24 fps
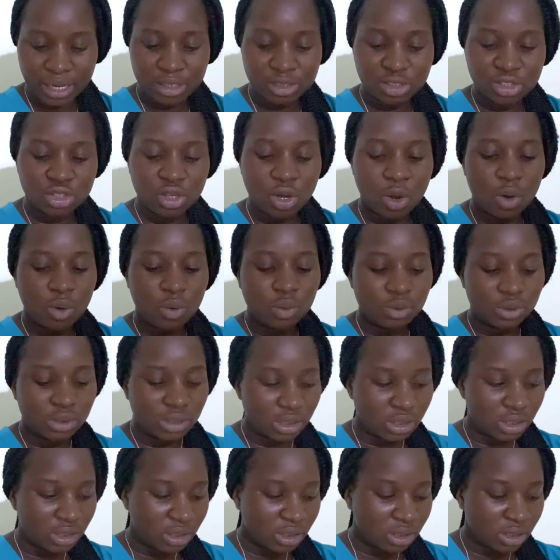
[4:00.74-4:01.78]
So,
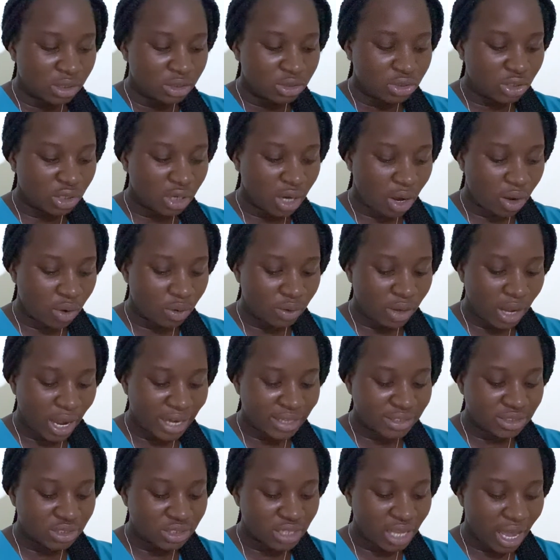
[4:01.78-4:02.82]
I
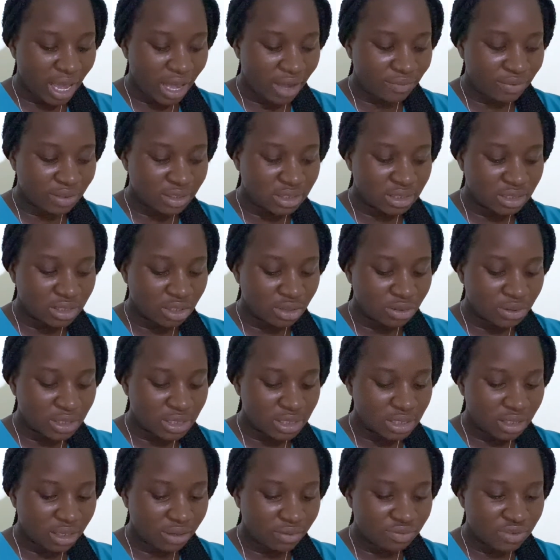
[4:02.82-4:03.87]
just have a
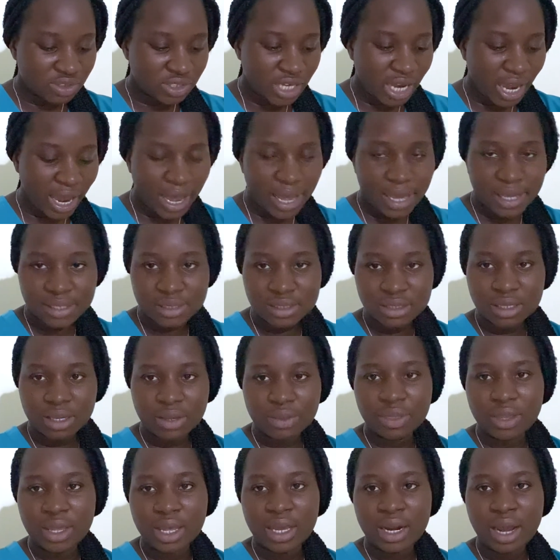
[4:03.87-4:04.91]
series of tasks
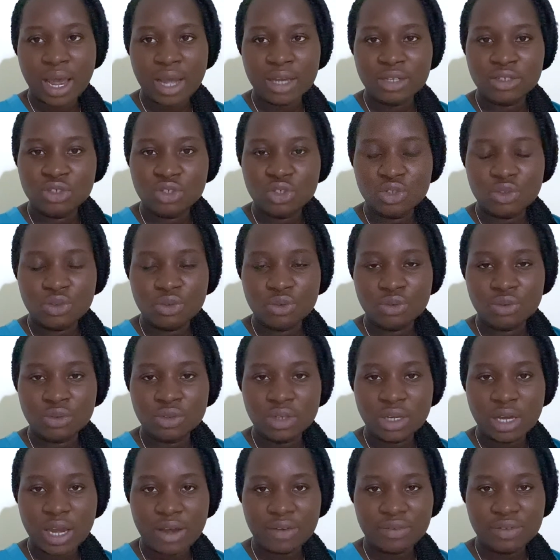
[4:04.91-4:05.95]
that I
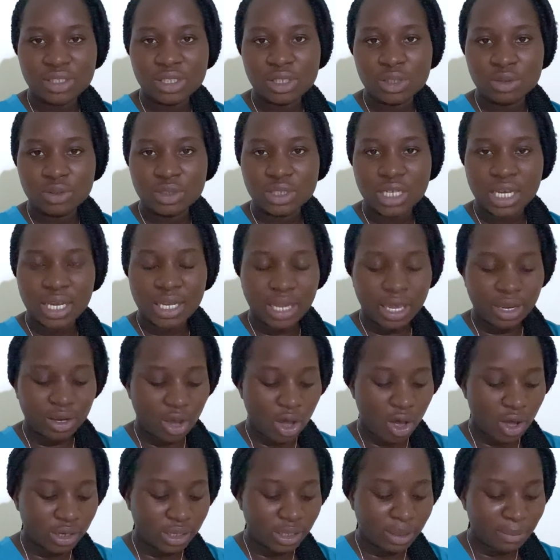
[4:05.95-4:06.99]
do every single day, like
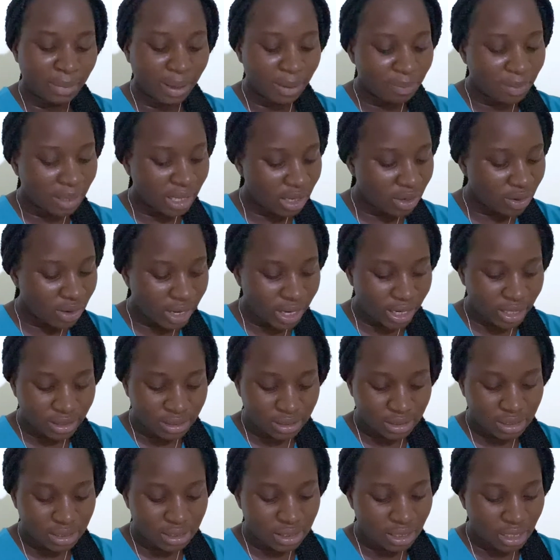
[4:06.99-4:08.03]
calling my
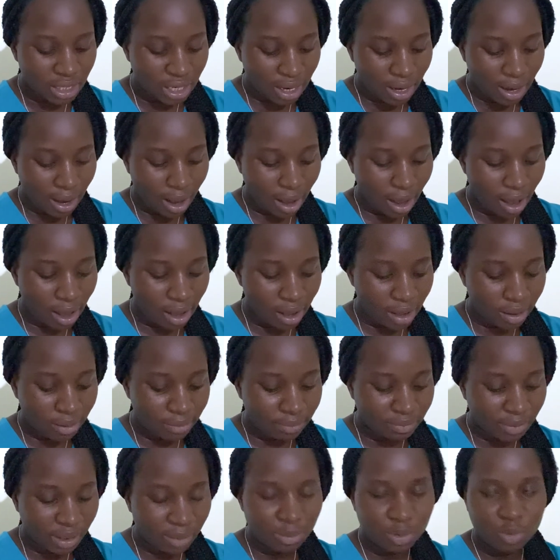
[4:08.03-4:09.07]
parents,
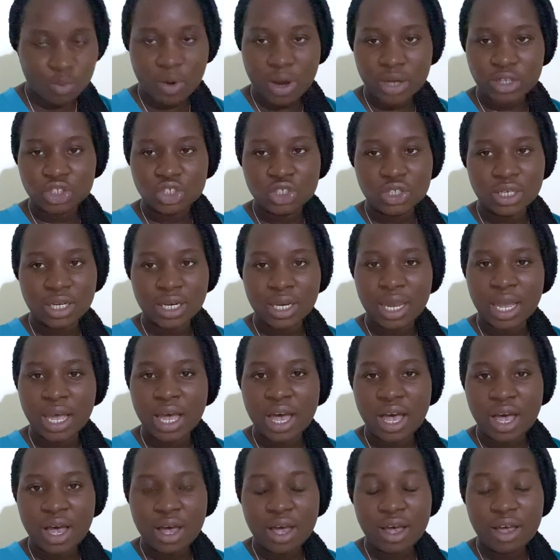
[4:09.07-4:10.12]
maybe watching
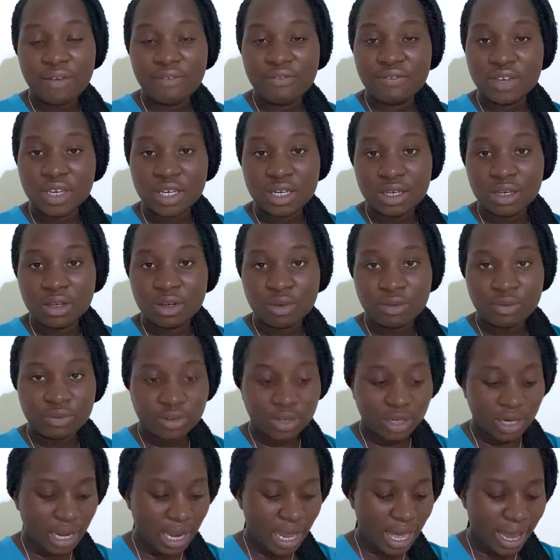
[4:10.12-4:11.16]
a video for
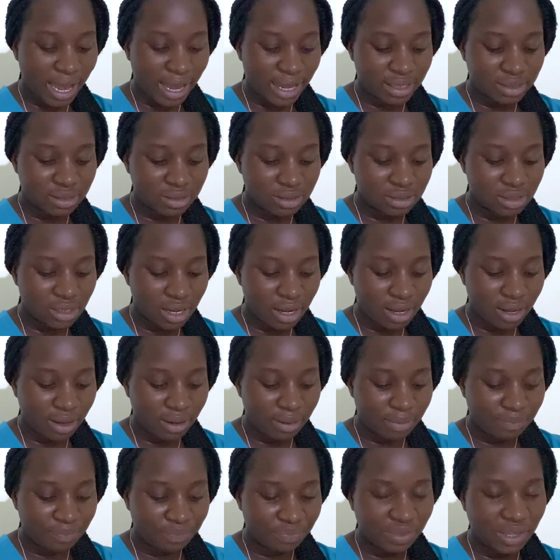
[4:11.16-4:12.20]
class
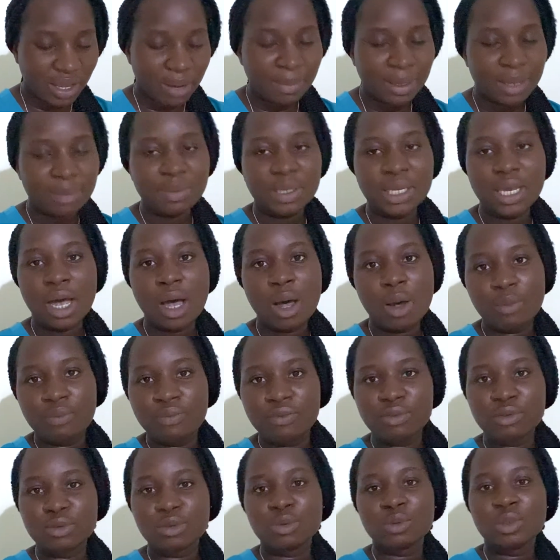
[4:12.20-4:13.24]
that might be
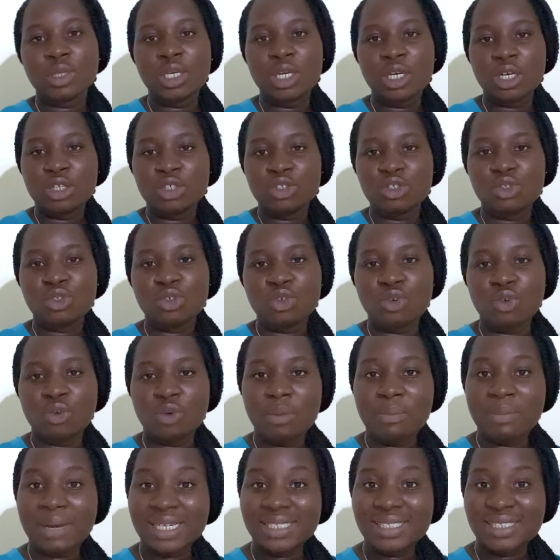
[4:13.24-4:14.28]
helpful to
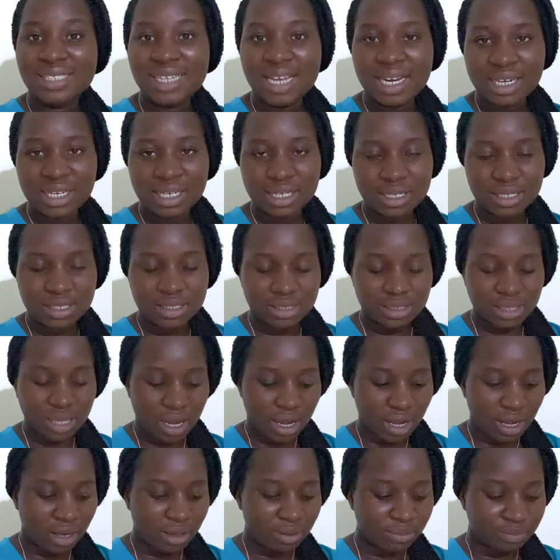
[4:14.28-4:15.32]
my studies.
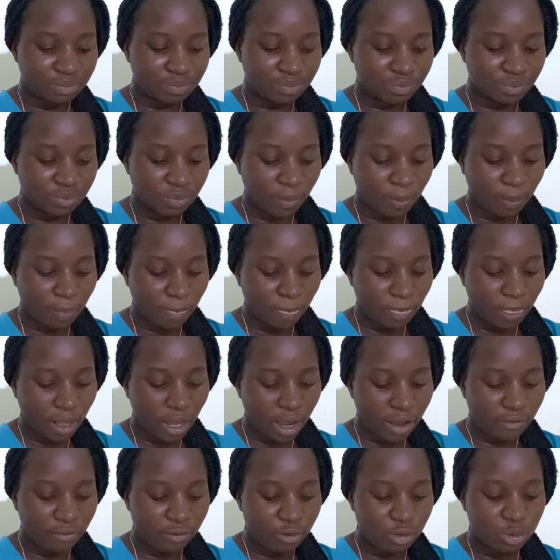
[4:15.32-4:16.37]

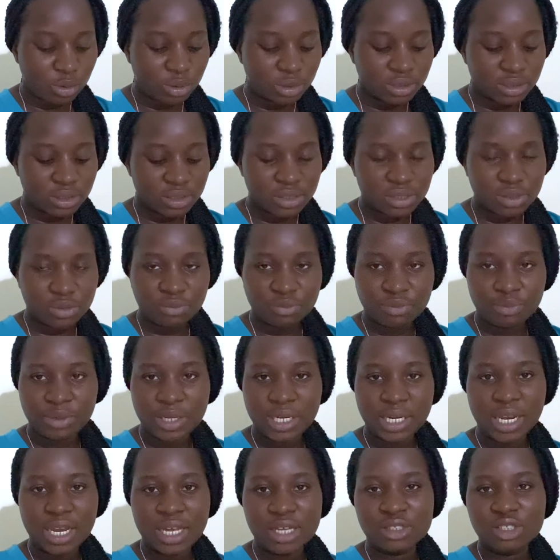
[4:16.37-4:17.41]
Of course,
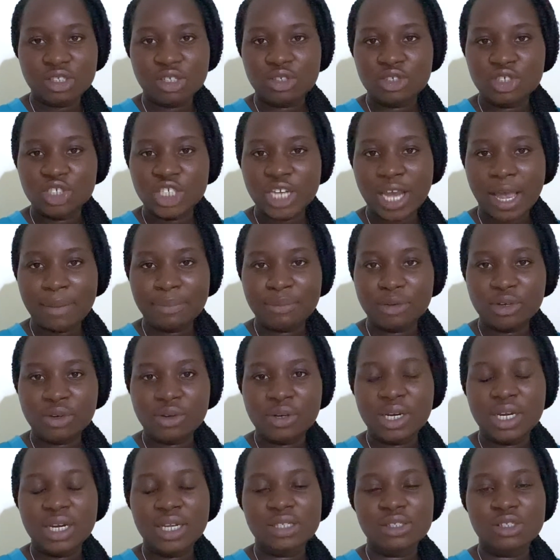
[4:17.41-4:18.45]
reading a certain chapter
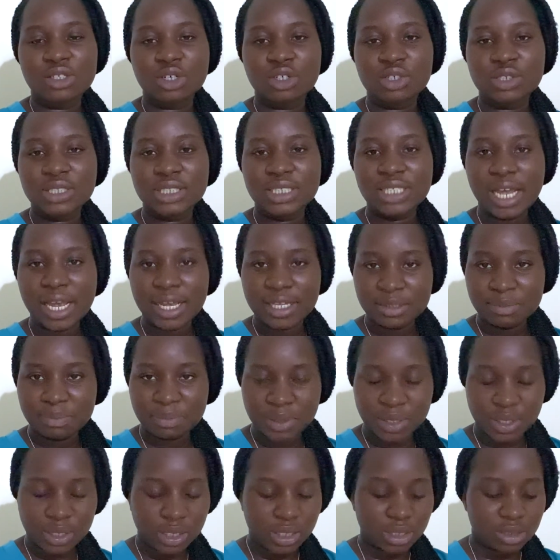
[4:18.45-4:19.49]
in a certain
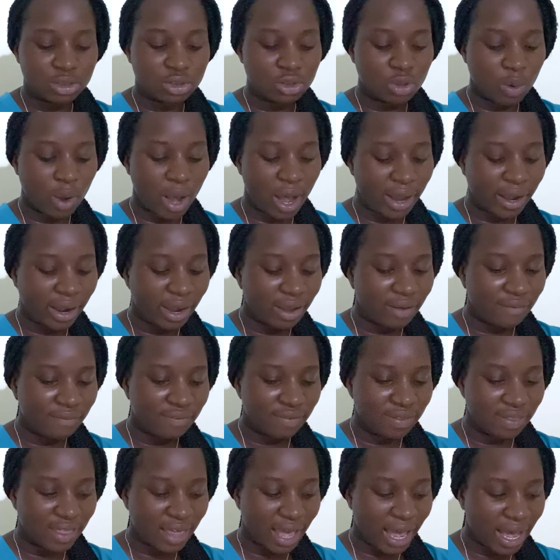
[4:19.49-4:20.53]
textbook. So I
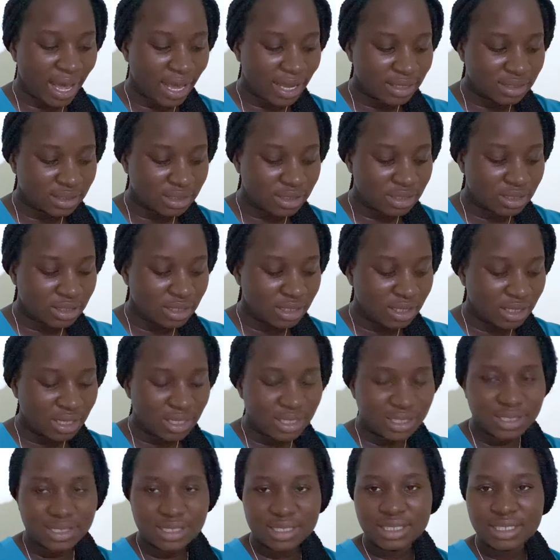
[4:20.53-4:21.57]
have that
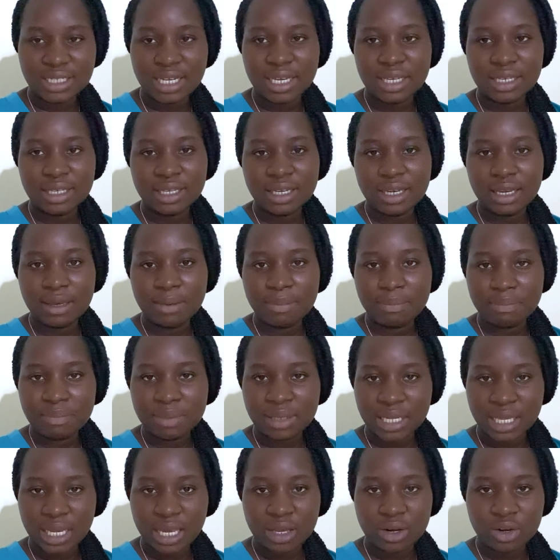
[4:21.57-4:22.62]
daily
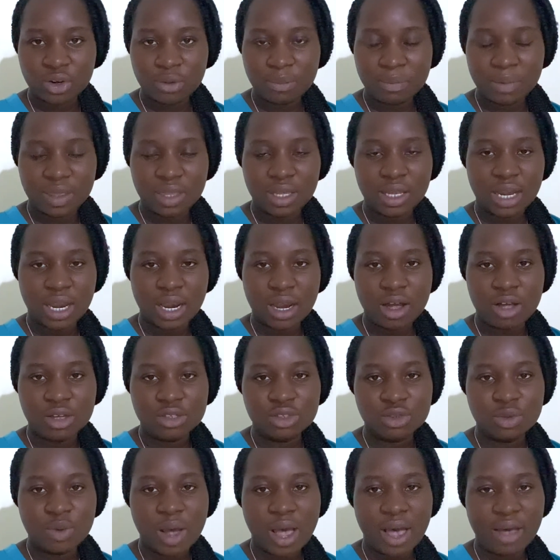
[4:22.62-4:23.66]
planner, but then I
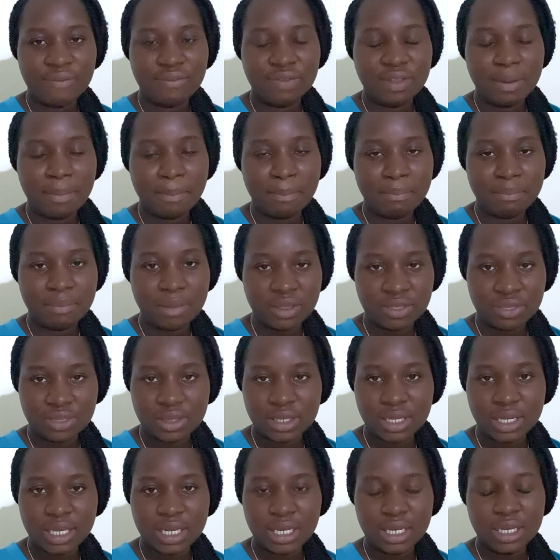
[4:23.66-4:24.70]
also have the
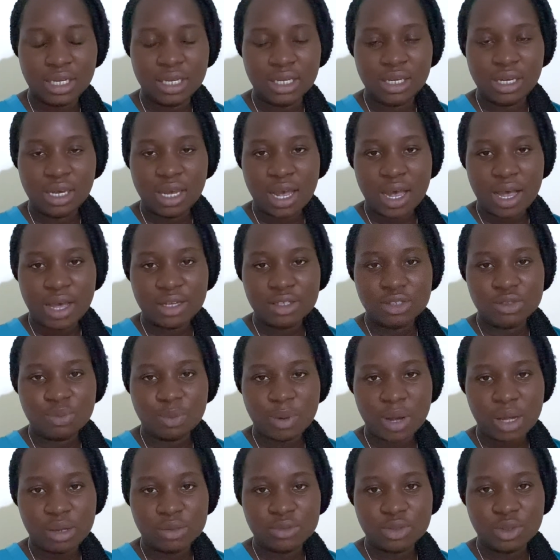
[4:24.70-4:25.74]
monthly as
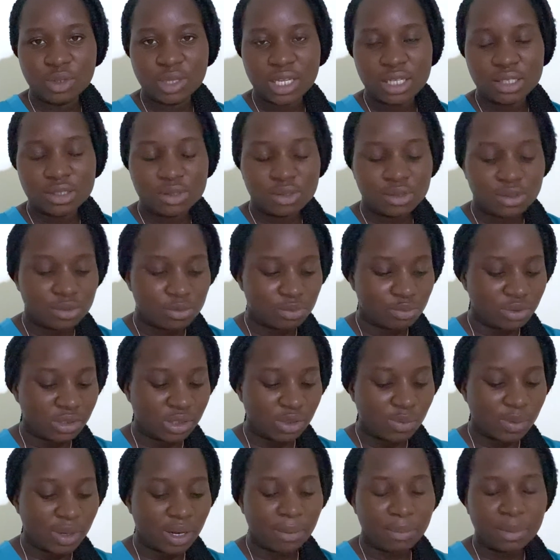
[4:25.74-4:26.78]
well. So that's really
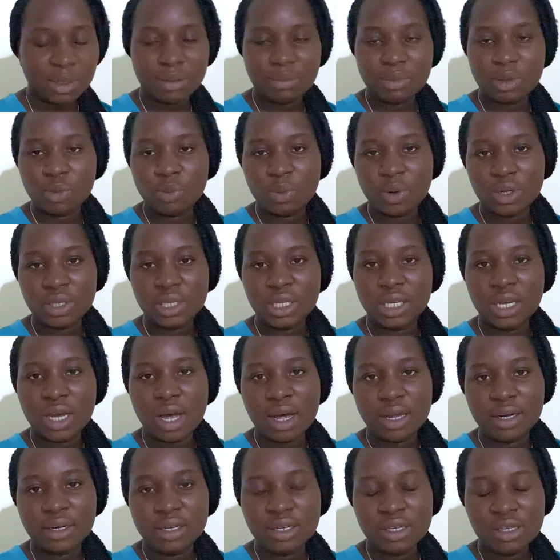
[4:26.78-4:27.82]
what I'm going to be working
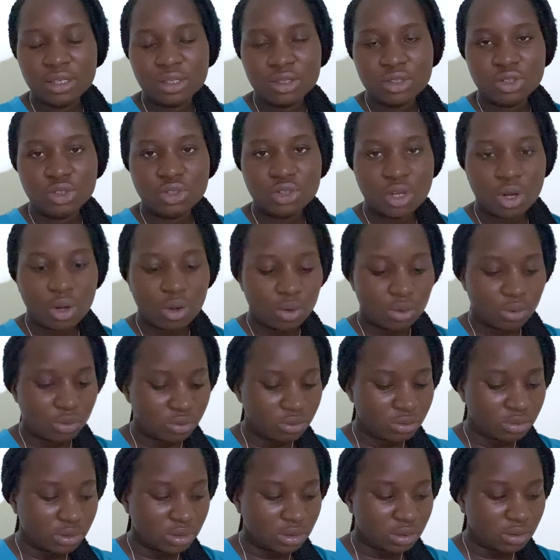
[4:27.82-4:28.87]
on.
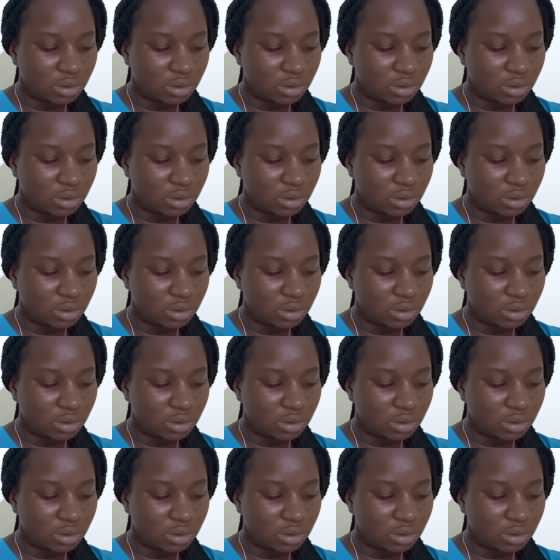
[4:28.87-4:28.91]
So